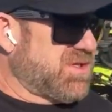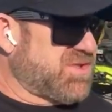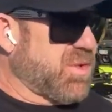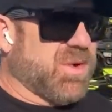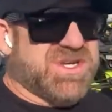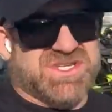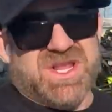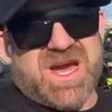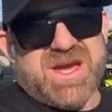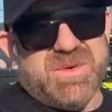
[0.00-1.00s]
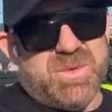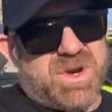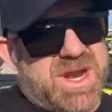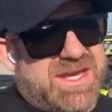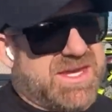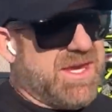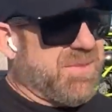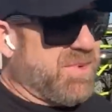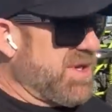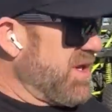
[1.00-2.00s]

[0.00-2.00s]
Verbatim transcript: storage lot where I keep